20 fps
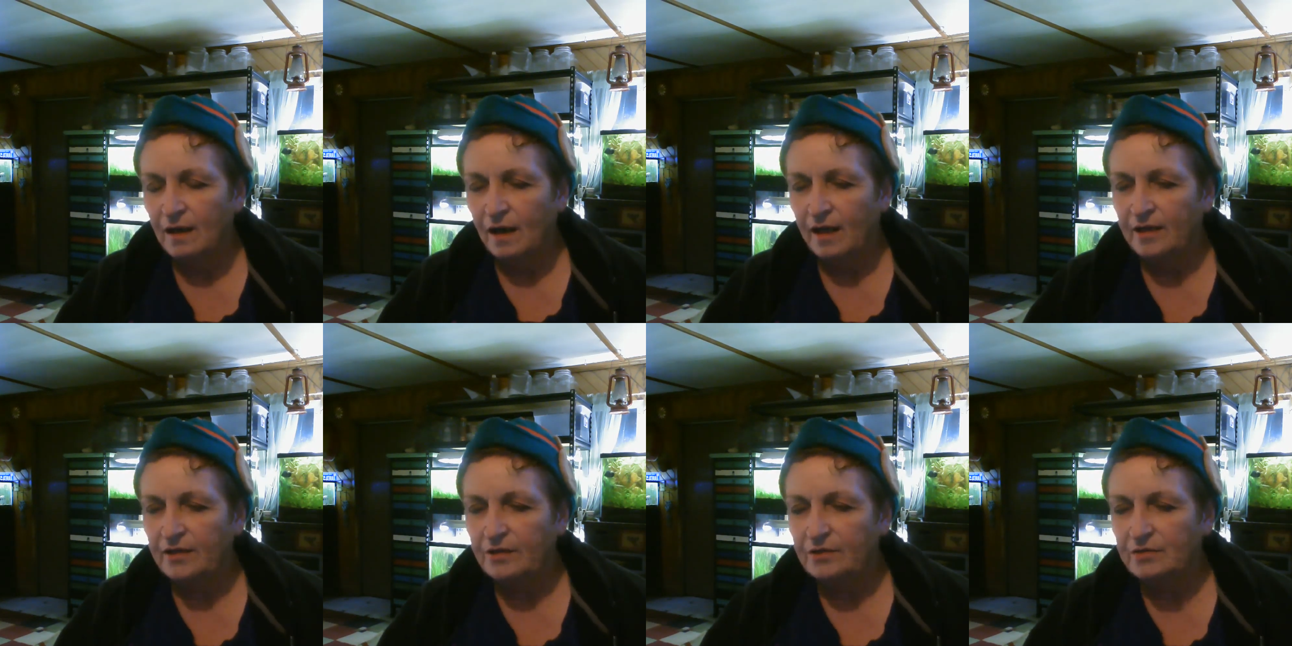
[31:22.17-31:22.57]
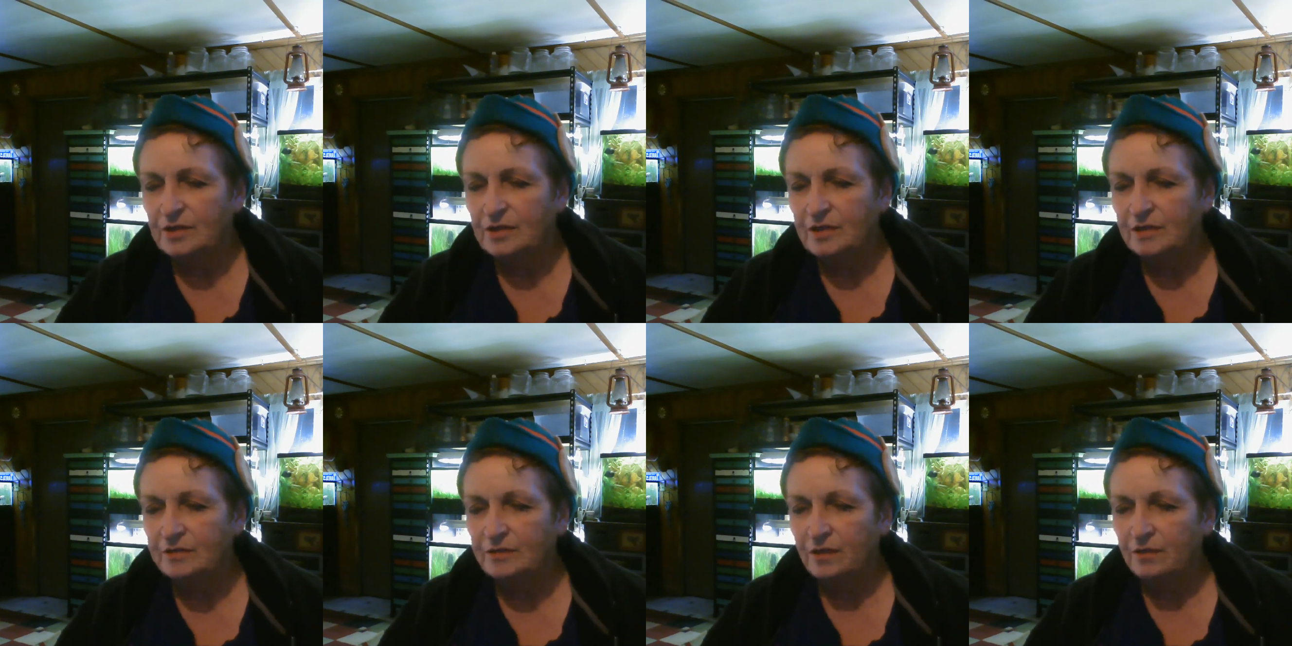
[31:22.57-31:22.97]
I
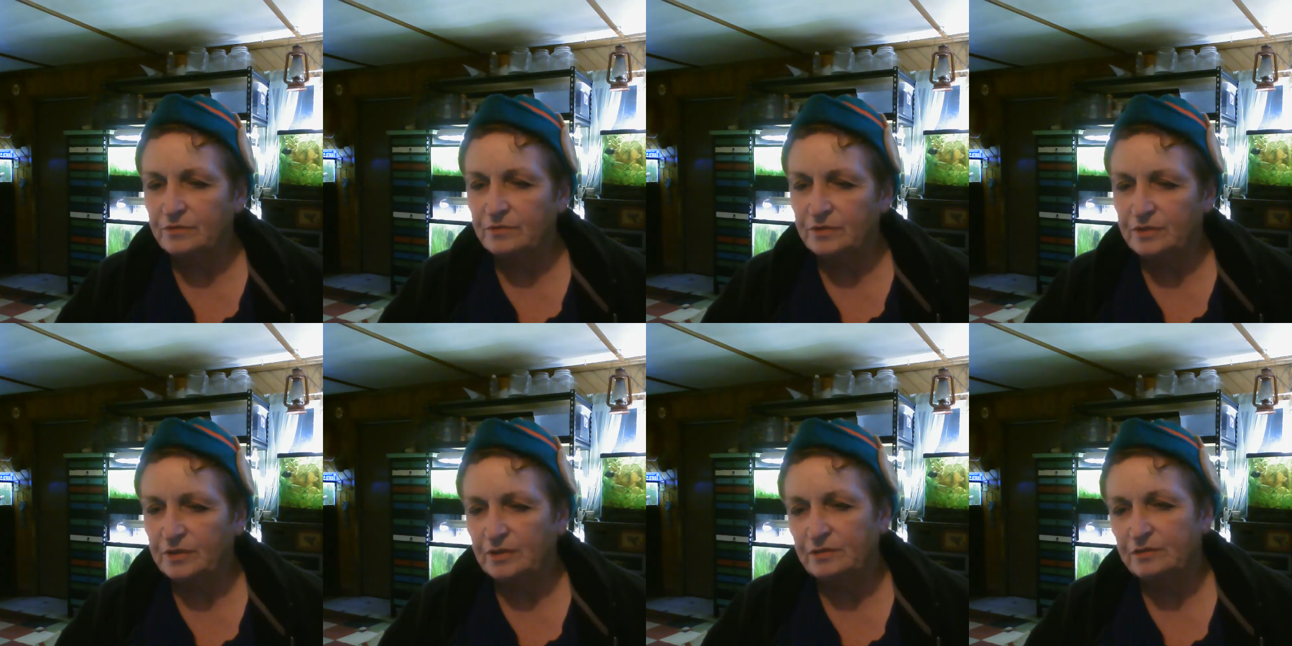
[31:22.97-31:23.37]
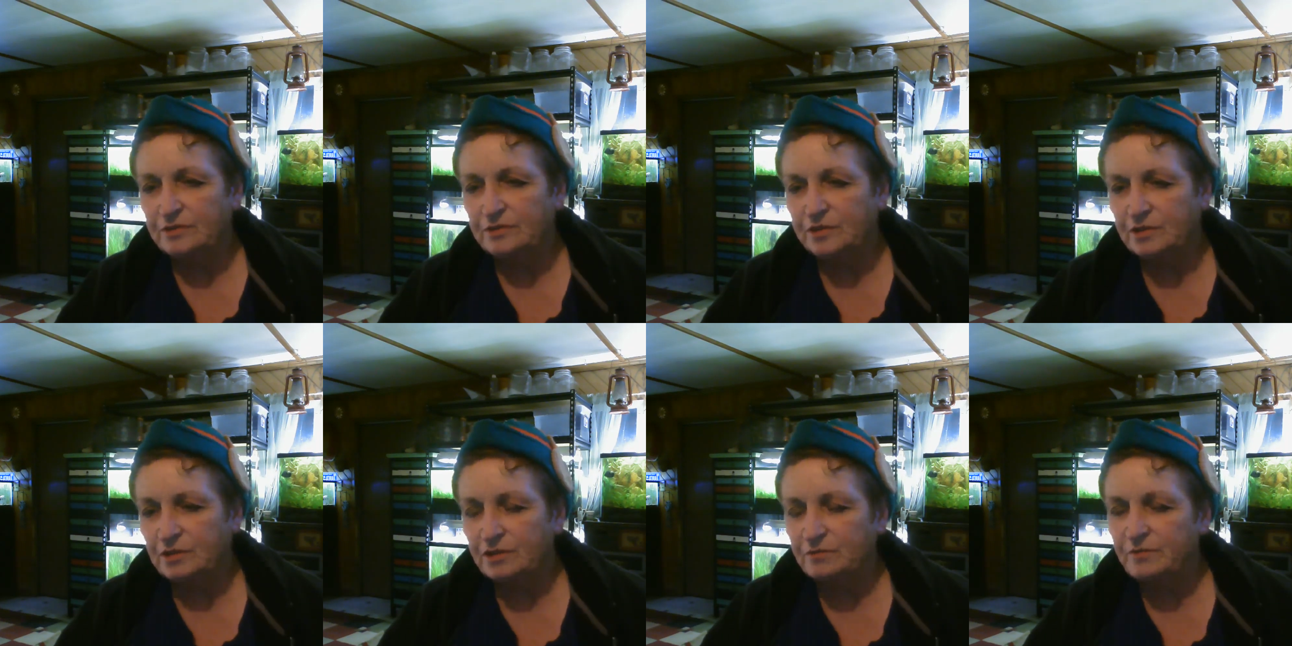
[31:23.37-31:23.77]
usually don't do
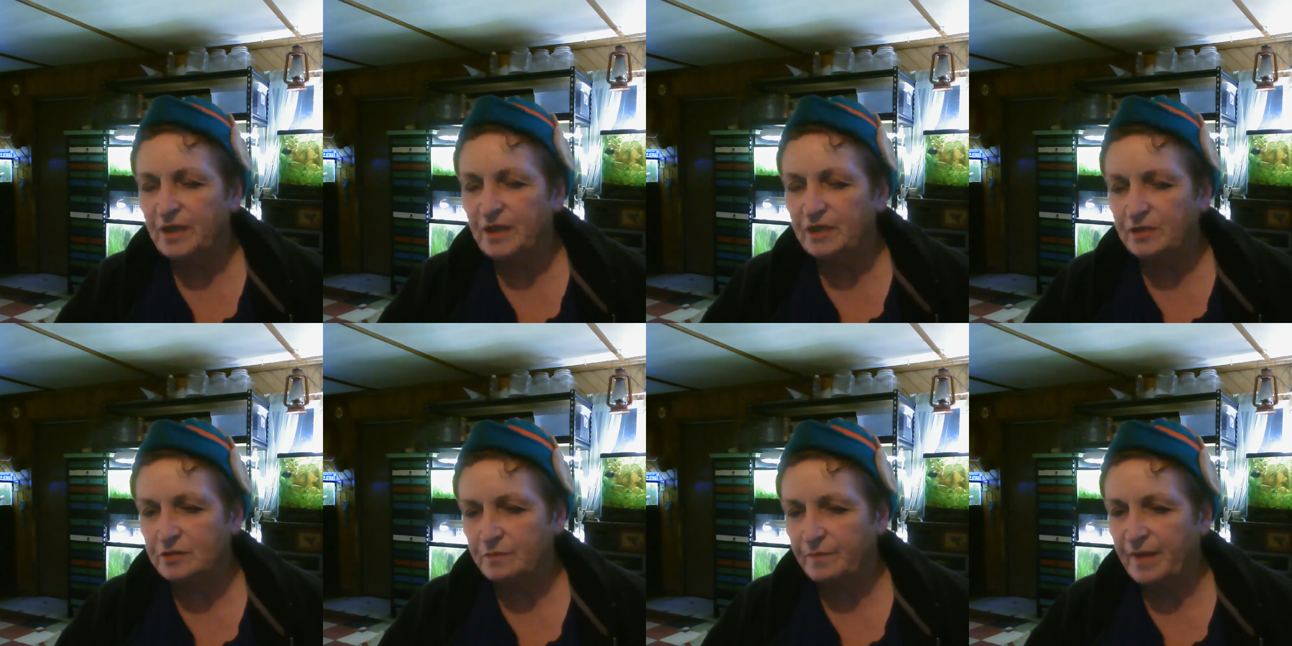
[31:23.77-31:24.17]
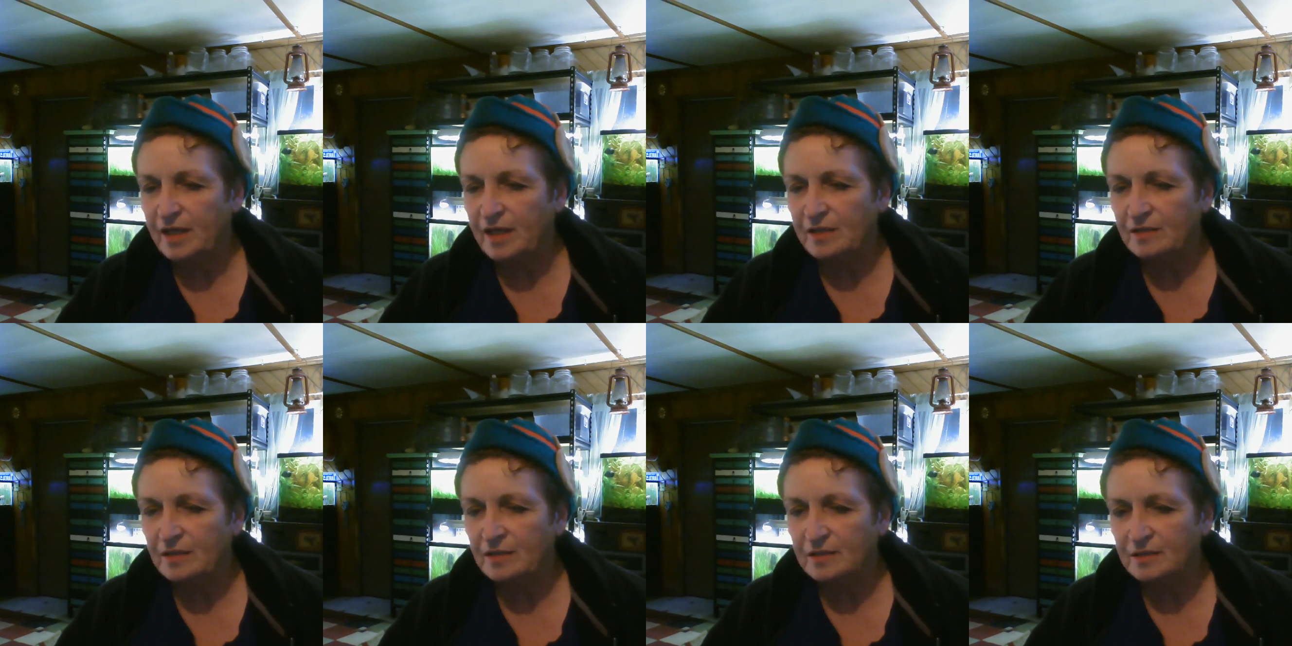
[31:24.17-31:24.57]
too much
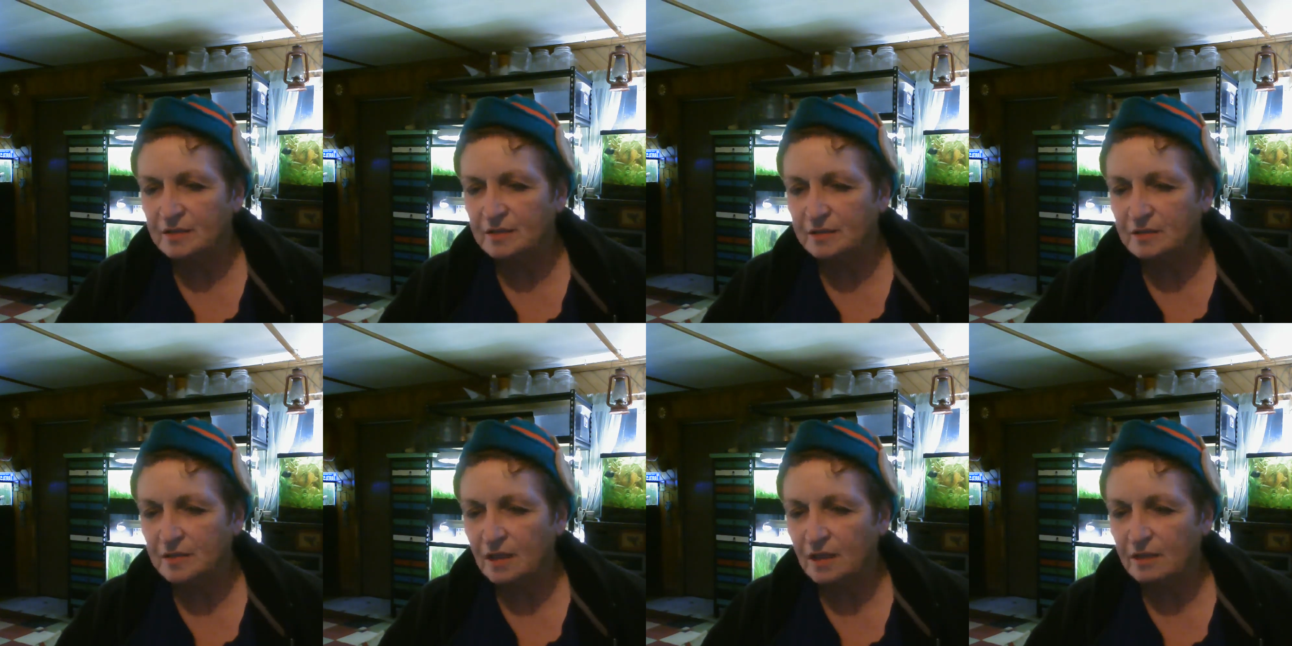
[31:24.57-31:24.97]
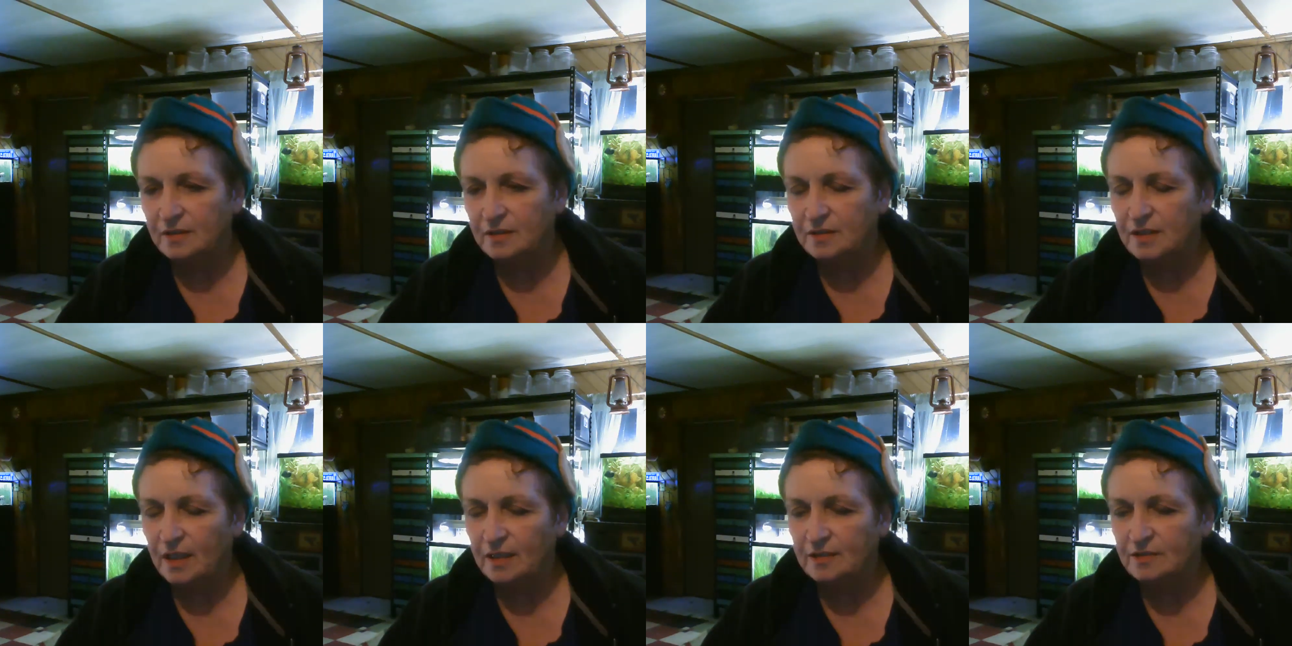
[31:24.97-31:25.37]
maintenance on
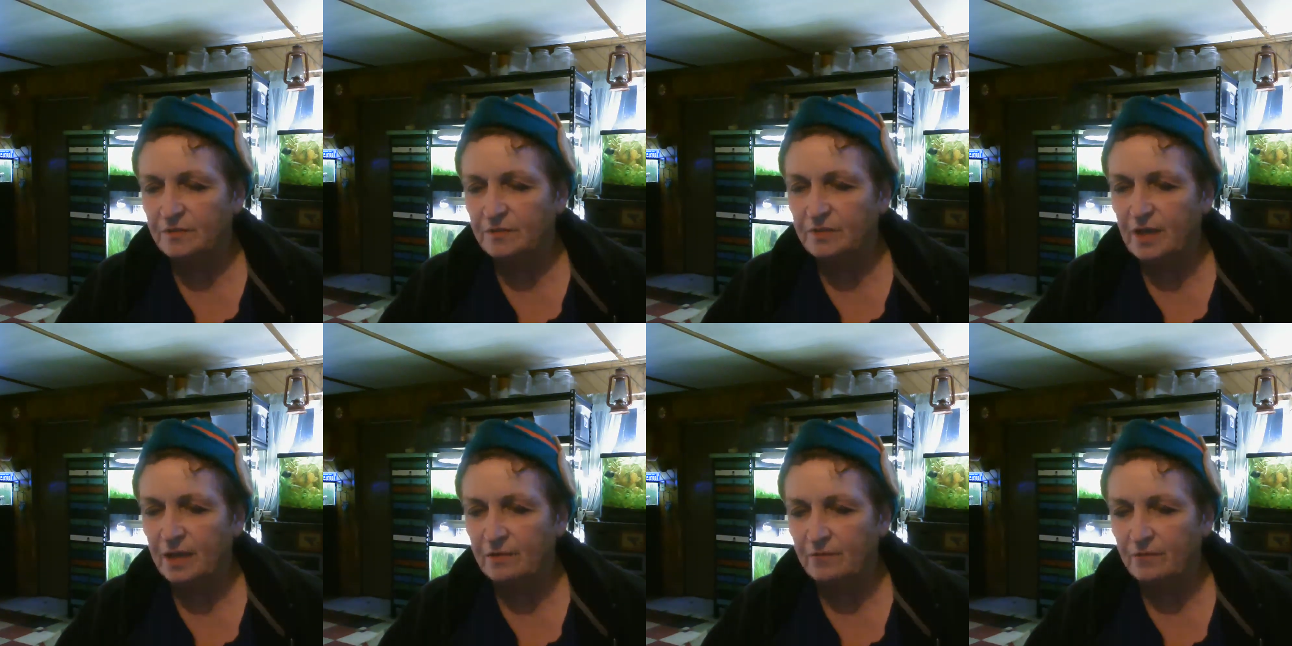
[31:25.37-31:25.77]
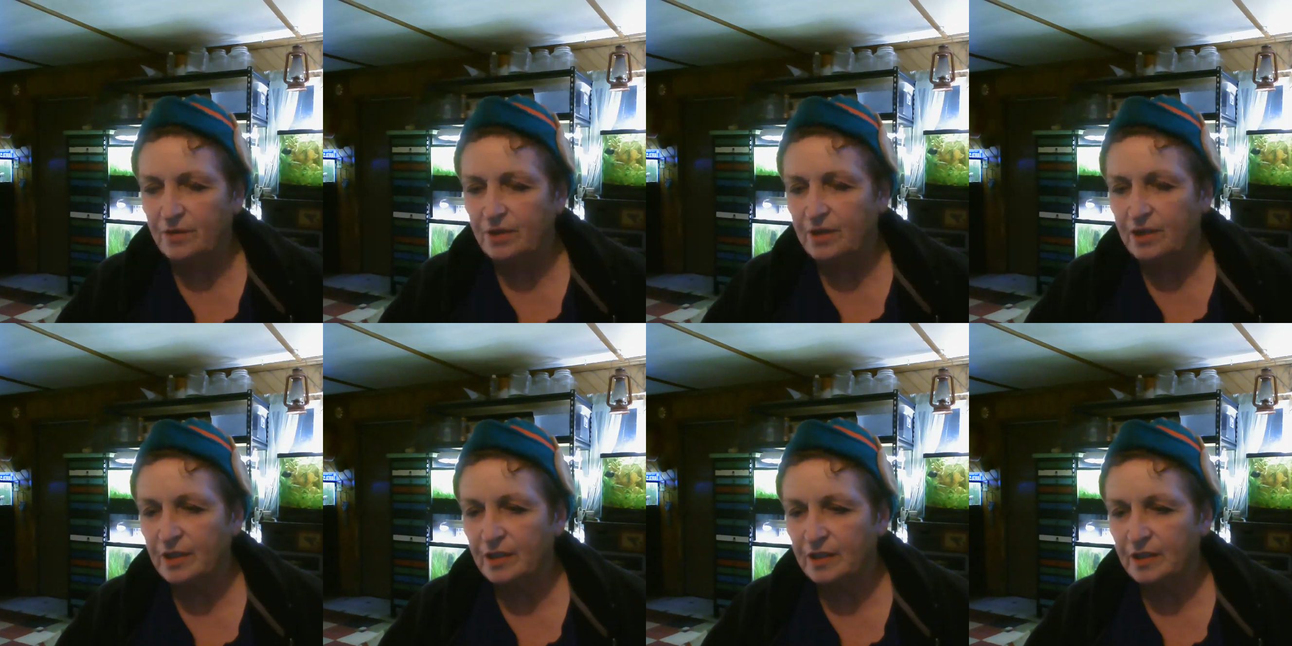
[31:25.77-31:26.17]
the days when I
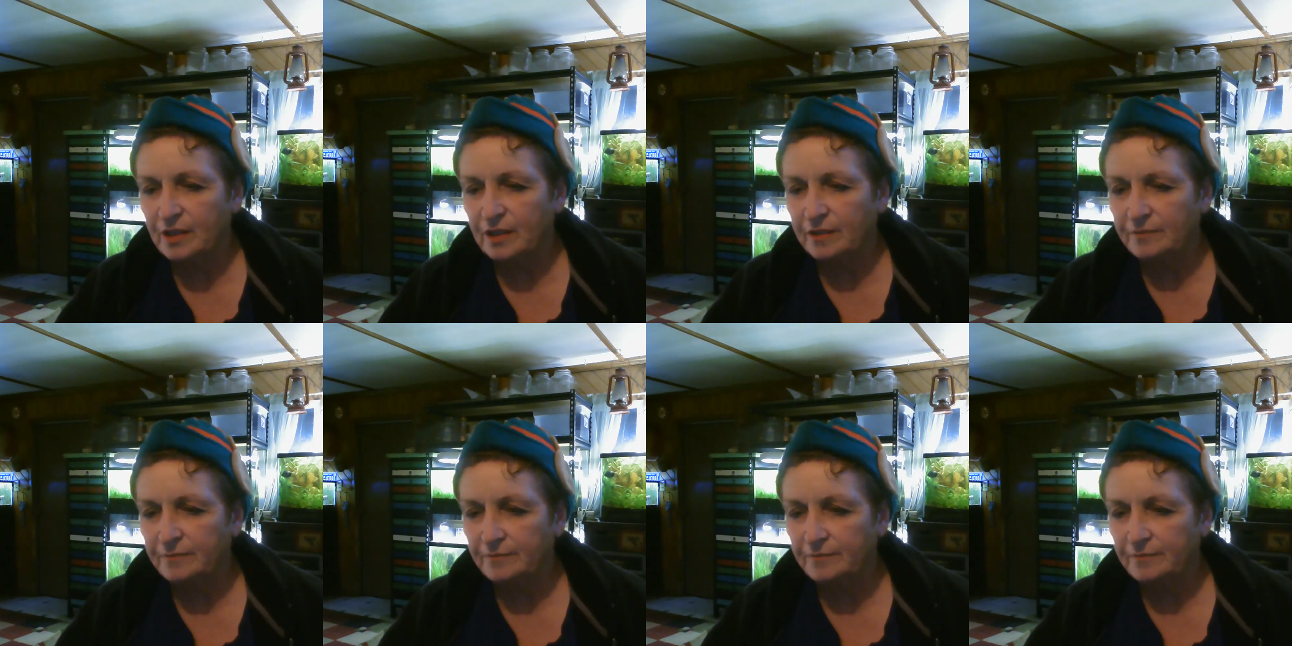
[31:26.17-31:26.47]
work.